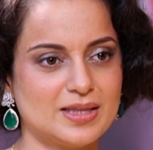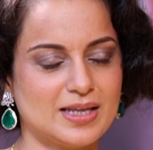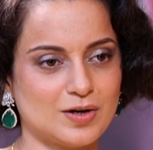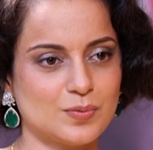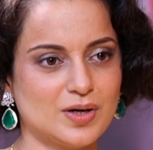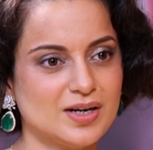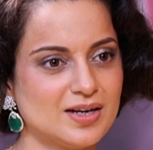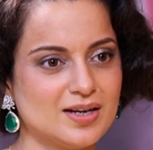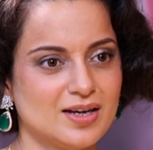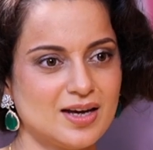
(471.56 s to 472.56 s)
that one,
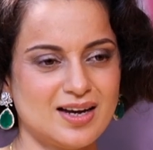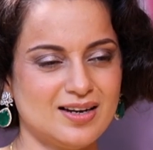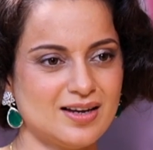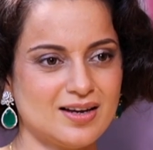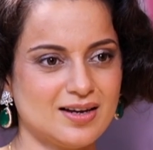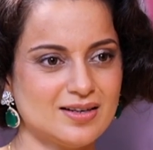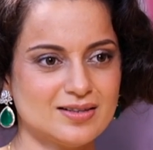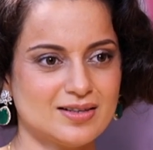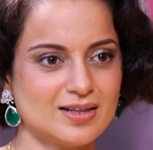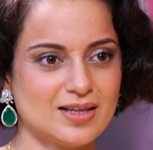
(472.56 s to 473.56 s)

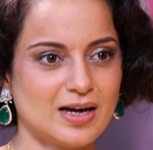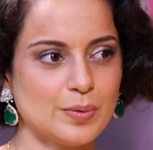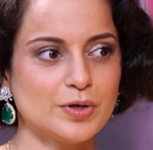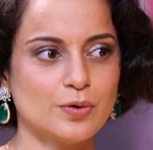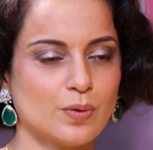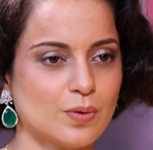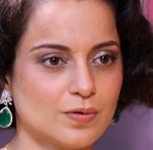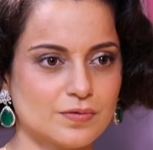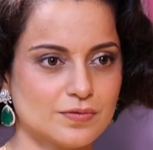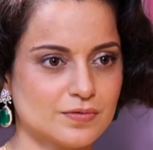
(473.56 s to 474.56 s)
I think I'm in
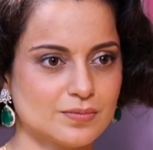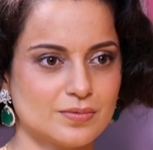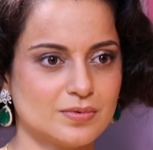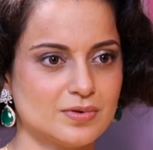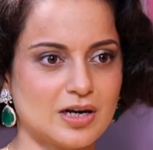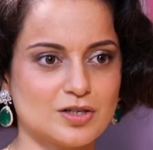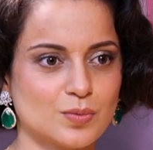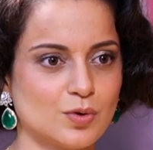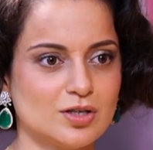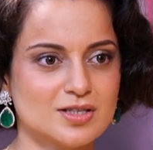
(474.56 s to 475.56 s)
awe of
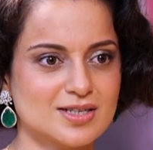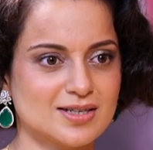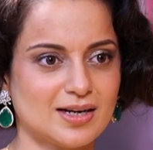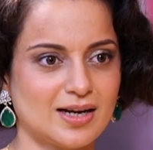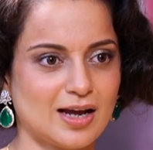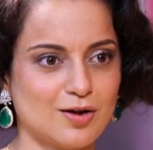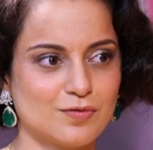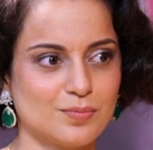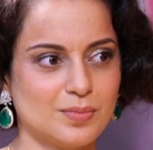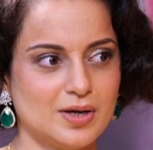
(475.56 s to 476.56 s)
Rajamouli sir, and
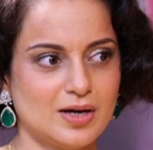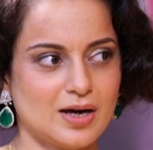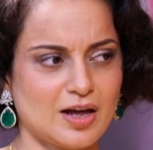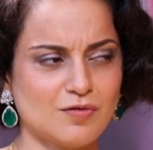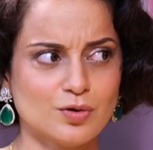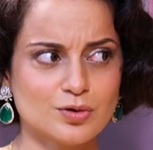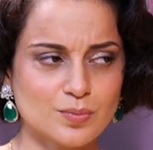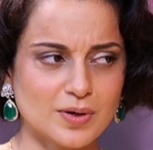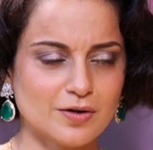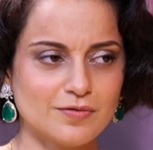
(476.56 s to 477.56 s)
I've also
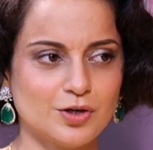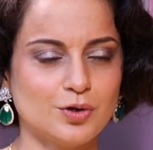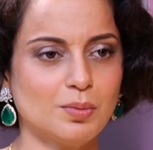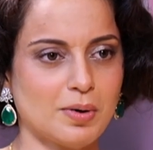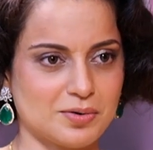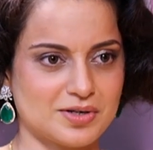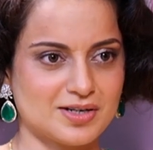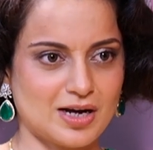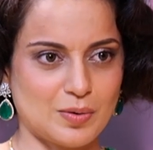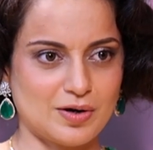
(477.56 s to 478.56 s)
made a video about
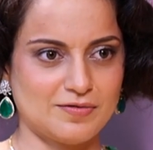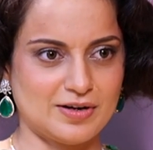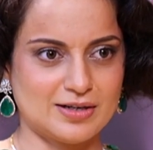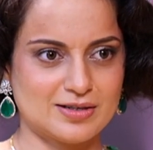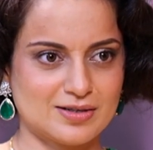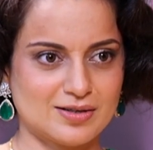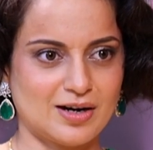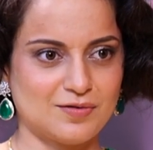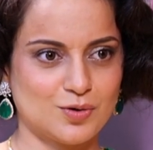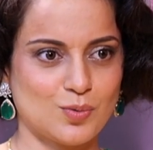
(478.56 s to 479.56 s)
it, how I felt
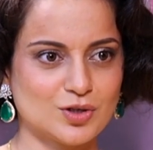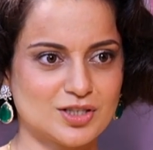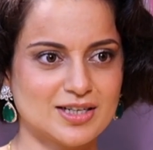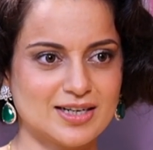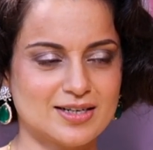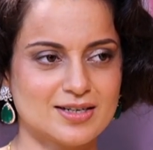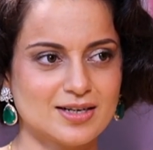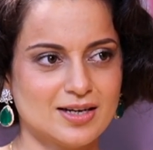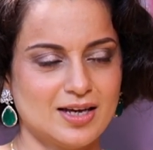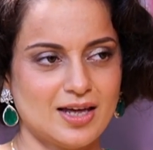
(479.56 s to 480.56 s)
after watching it,
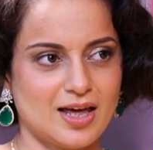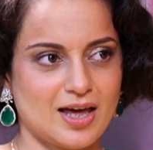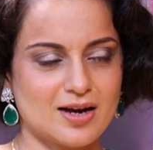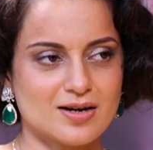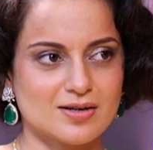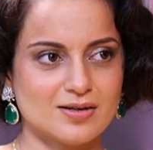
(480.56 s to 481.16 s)
and